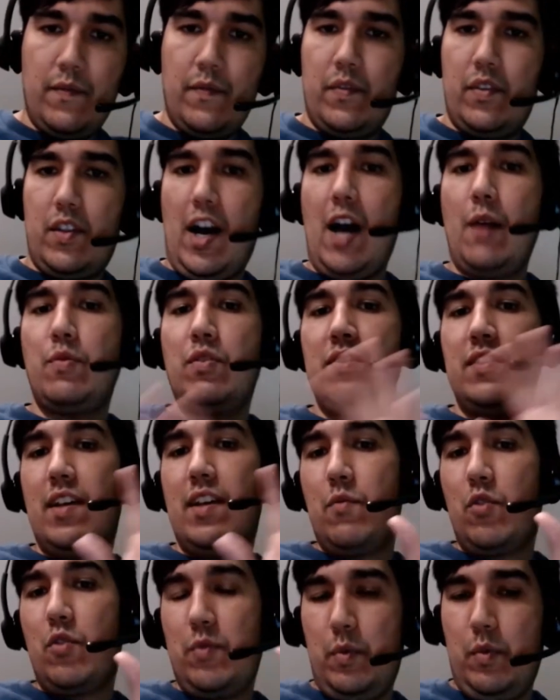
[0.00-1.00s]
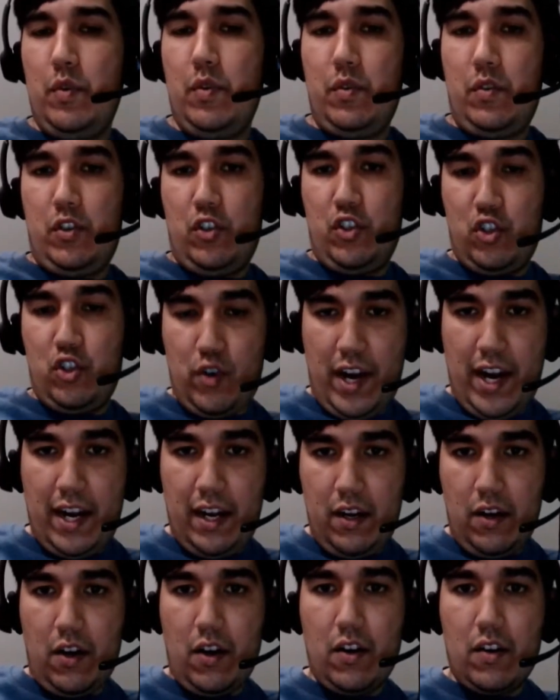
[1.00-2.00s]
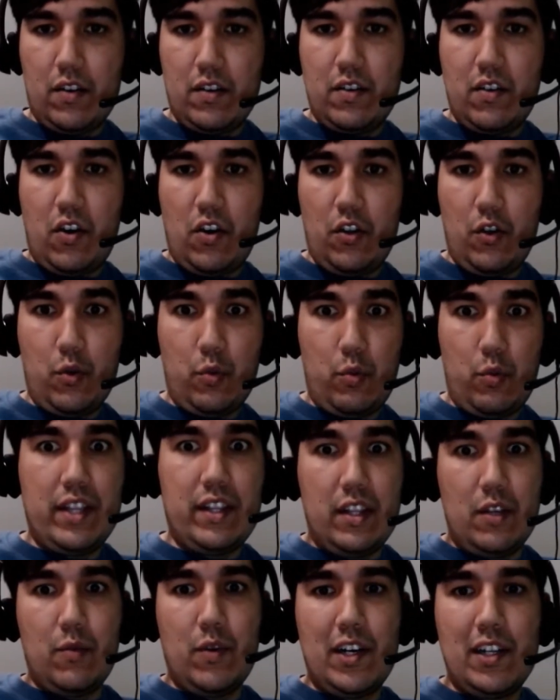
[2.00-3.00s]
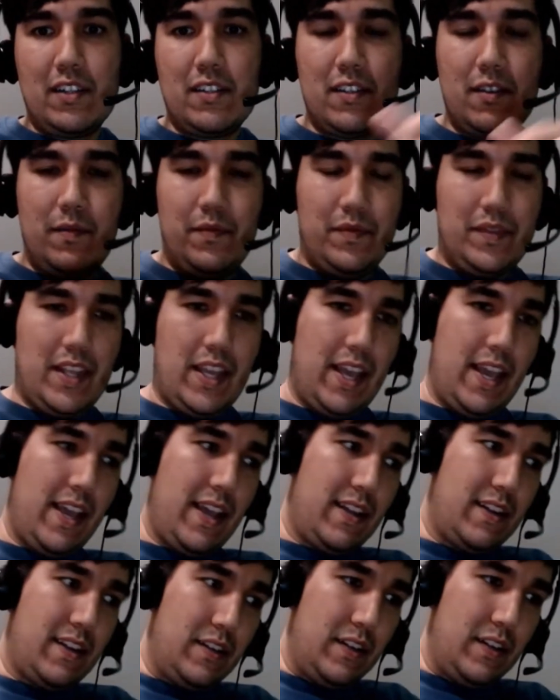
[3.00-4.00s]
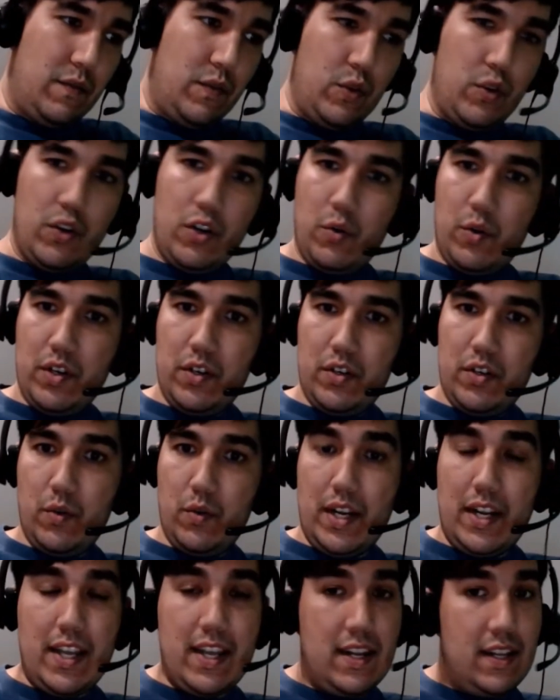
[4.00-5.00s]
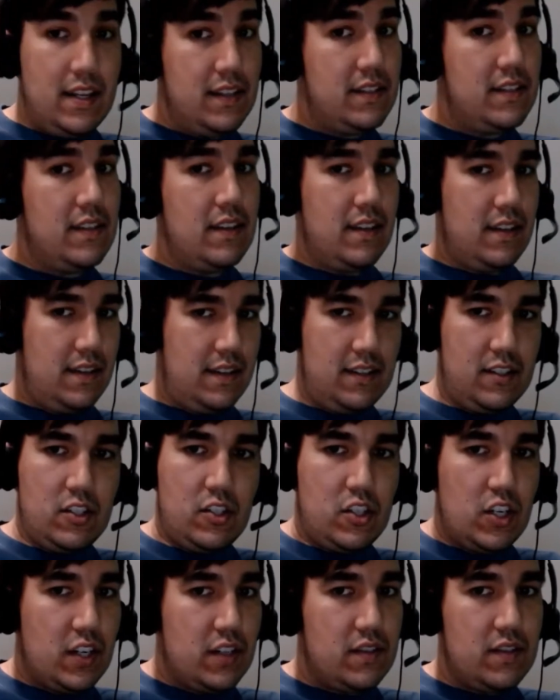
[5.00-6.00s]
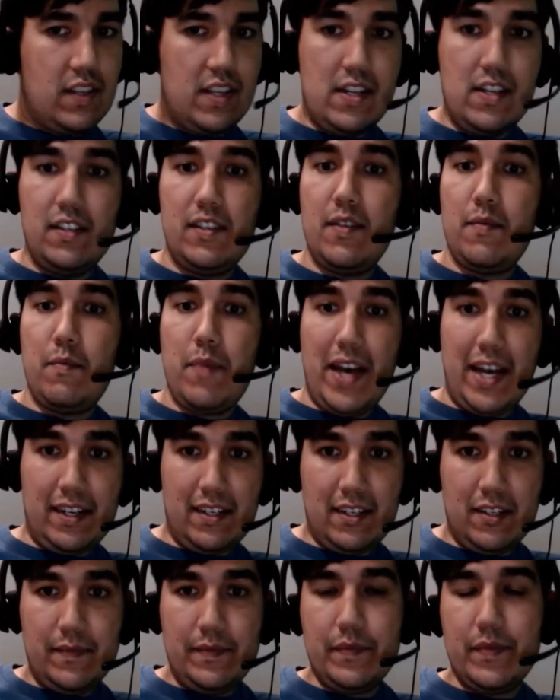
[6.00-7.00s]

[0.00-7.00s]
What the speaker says: The options that most people trade are the weekly ones, and if you don't know what you're doing, it is a bet.